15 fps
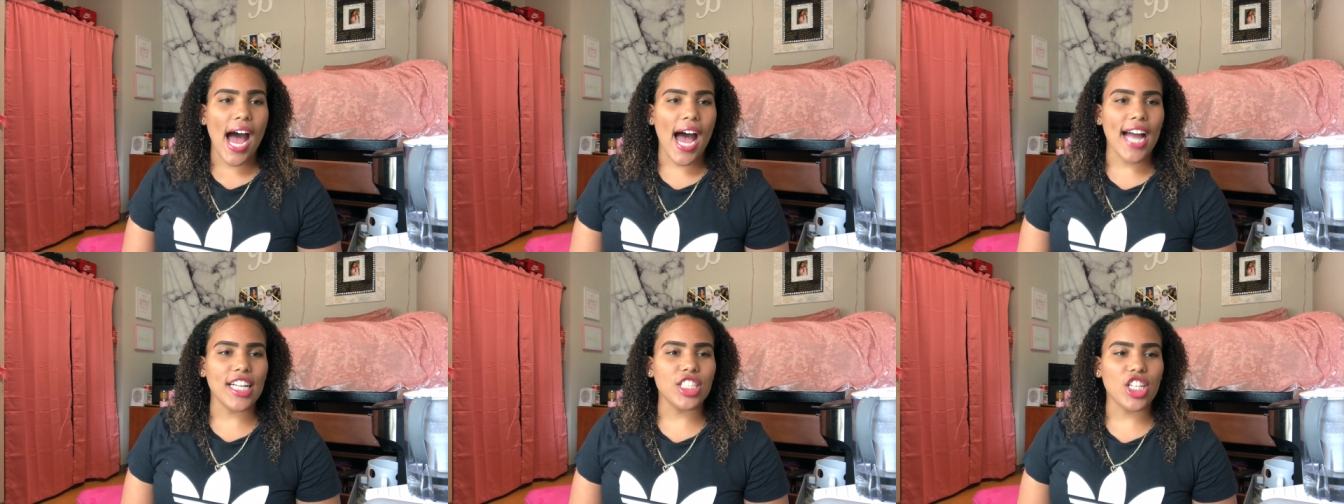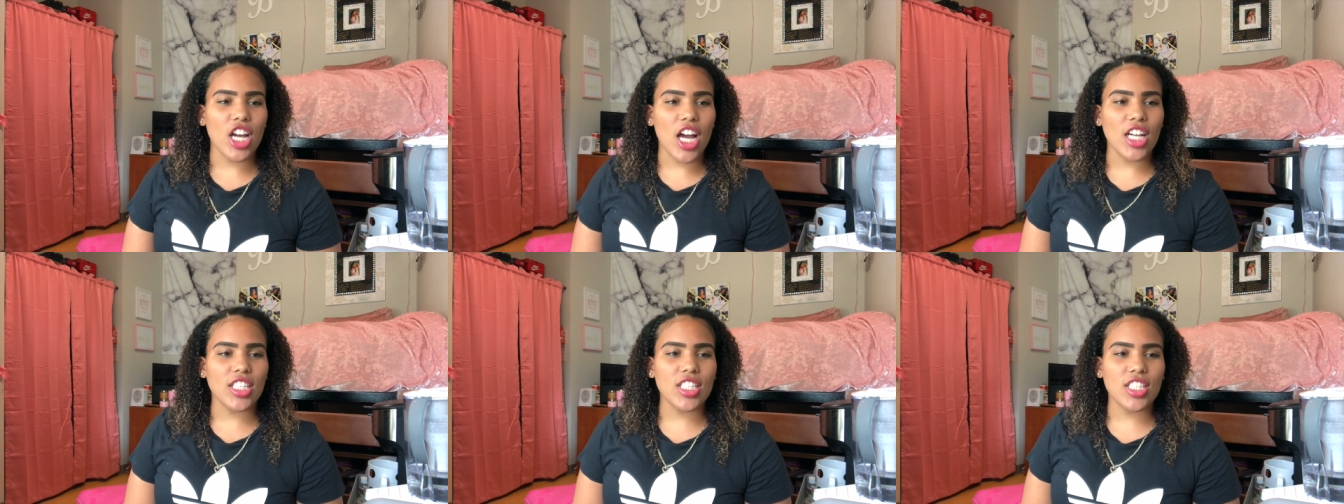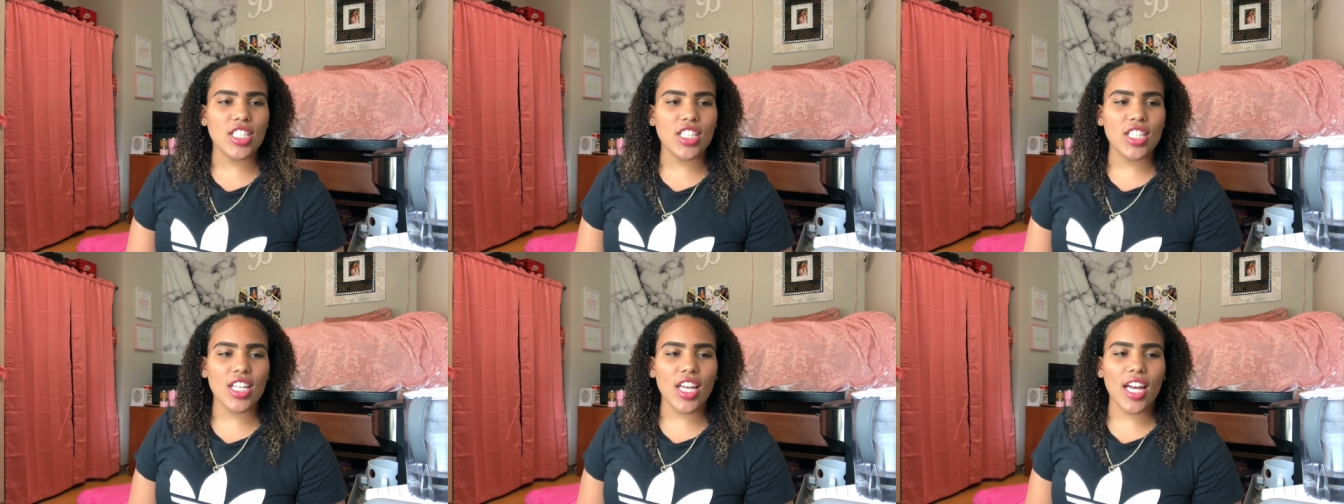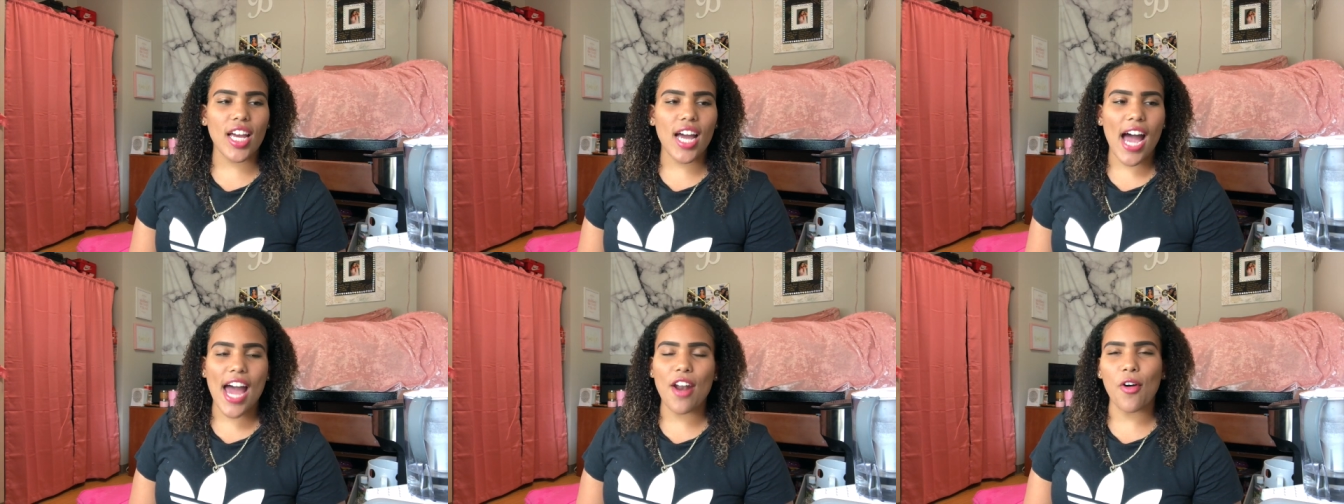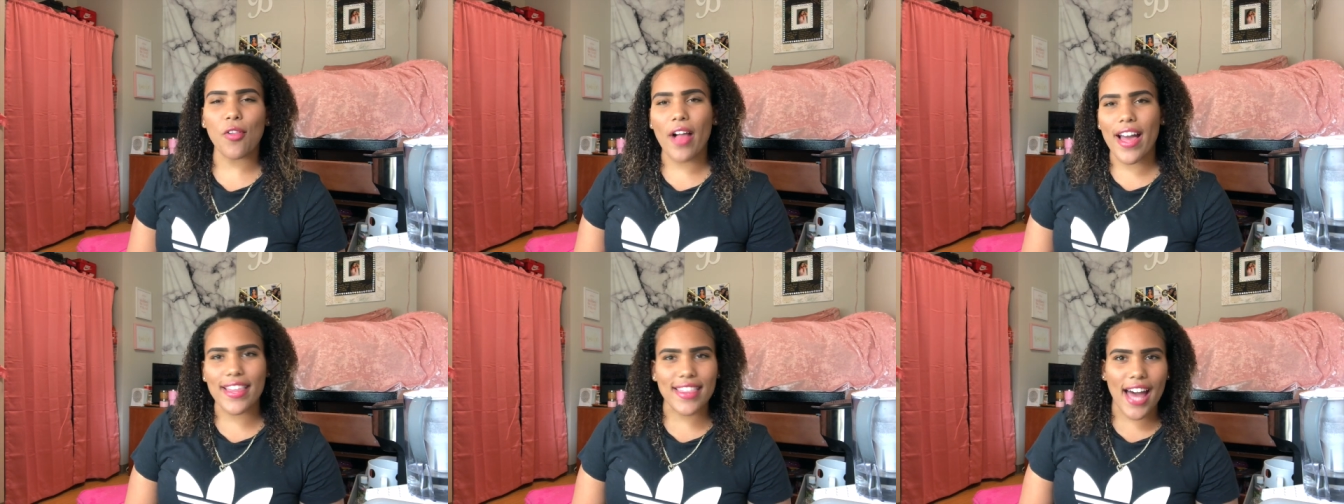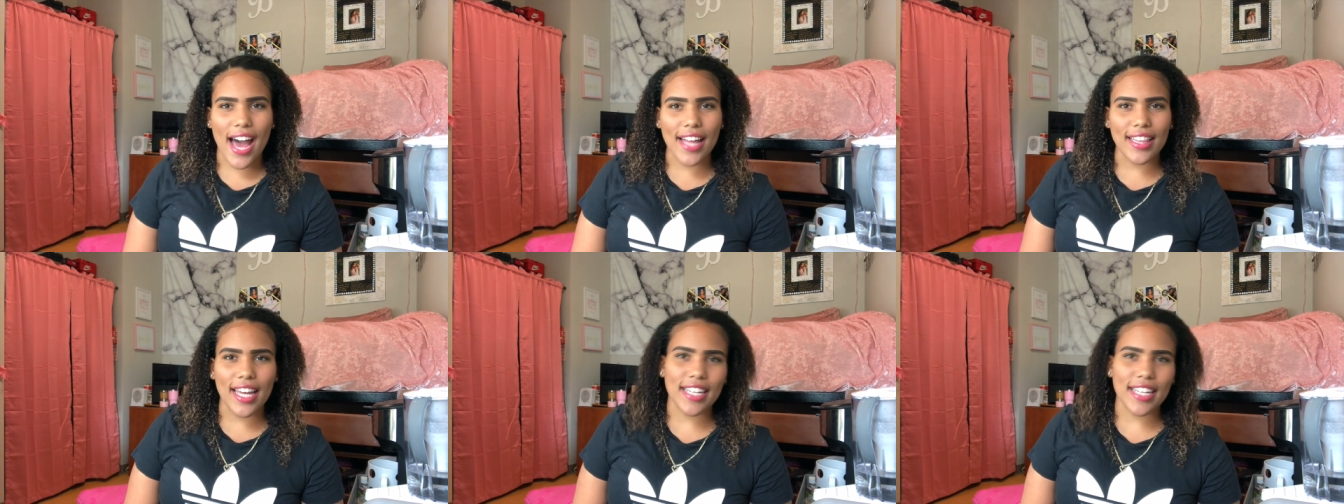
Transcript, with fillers: I just I don't like that.